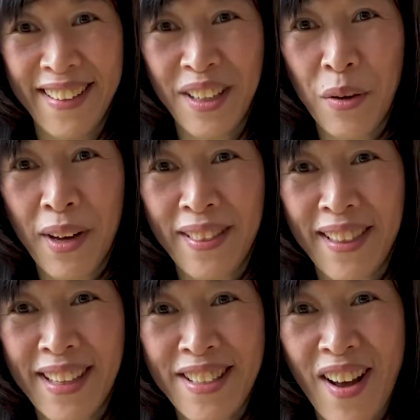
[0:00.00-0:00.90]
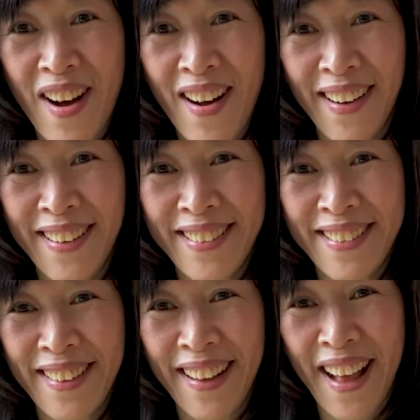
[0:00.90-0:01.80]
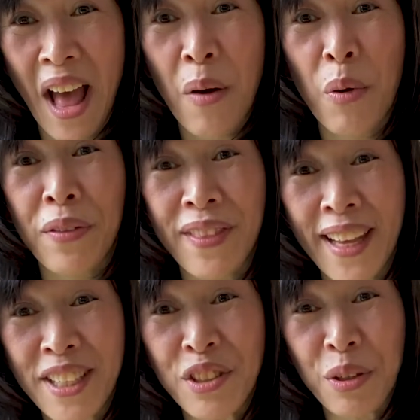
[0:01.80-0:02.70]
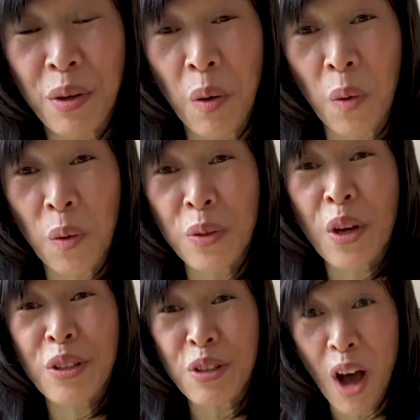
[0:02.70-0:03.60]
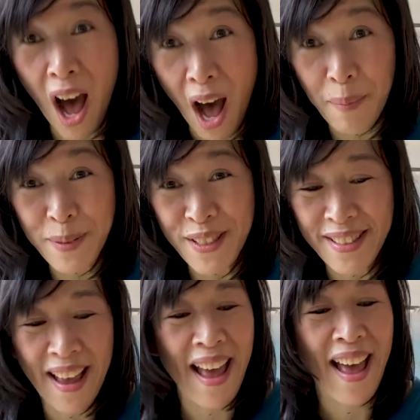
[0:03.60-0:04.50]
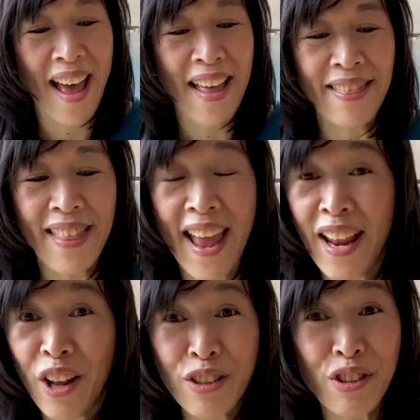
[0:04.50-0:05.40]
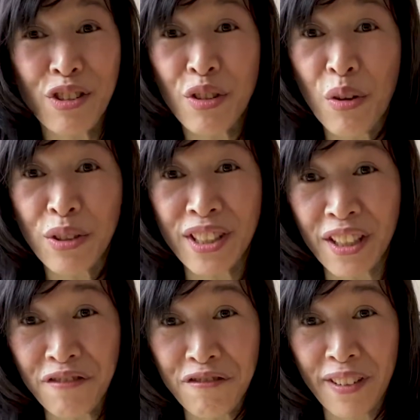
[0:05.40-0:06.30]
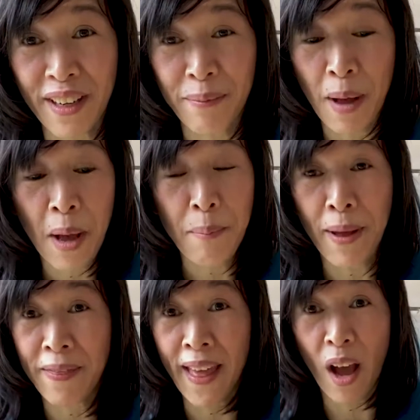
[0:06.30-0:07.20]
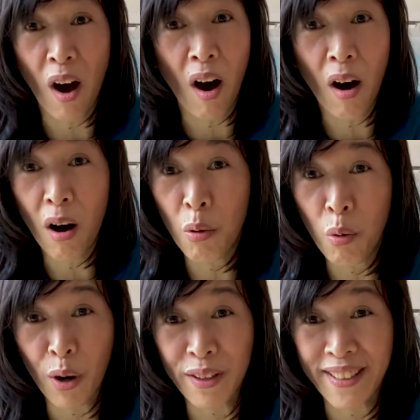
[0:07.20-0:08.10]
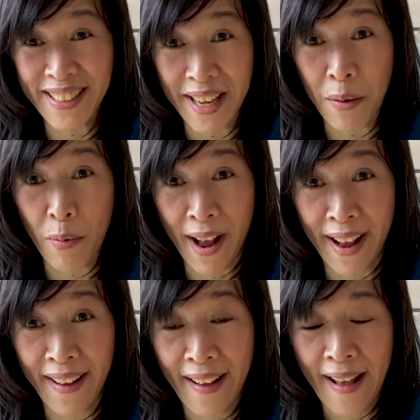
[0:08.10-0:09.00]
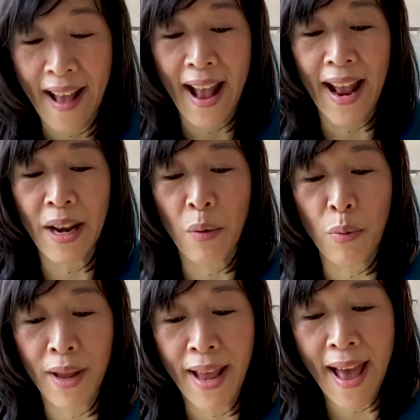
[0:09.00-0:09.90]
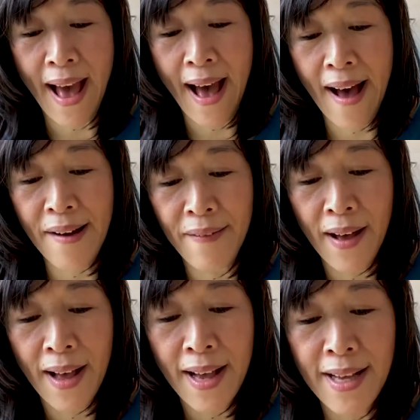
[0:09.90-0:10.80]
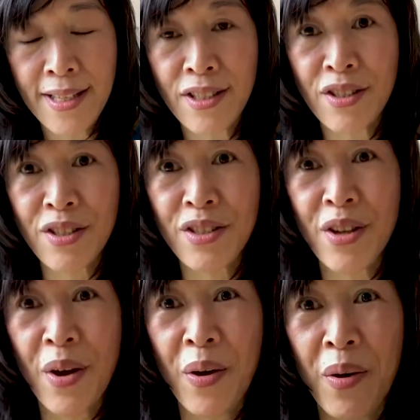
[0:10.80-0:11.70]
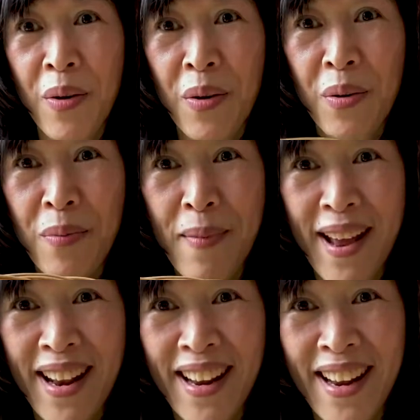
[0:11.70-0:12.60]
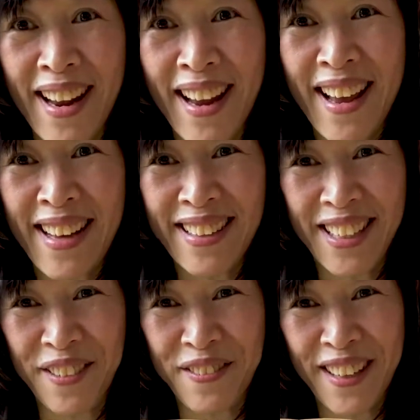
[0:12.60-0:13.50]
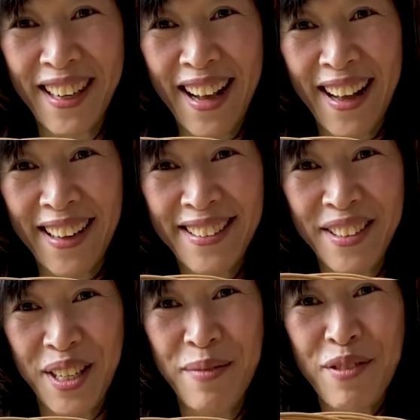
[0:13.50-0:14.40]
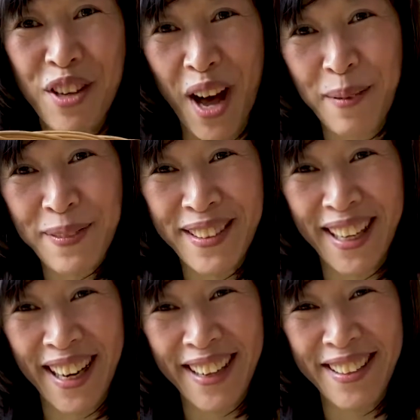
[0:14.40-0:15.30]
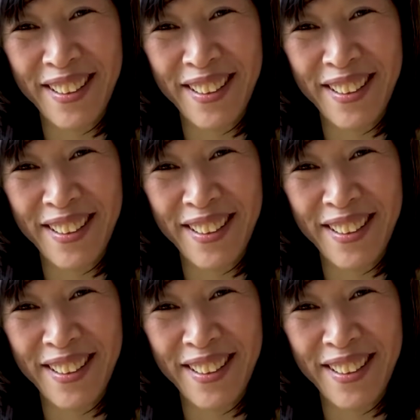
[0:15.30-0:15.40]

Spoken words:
you know what these are? Well, these are called tops. They look so different, but they all work the same way. And we have so many different kinds of tops in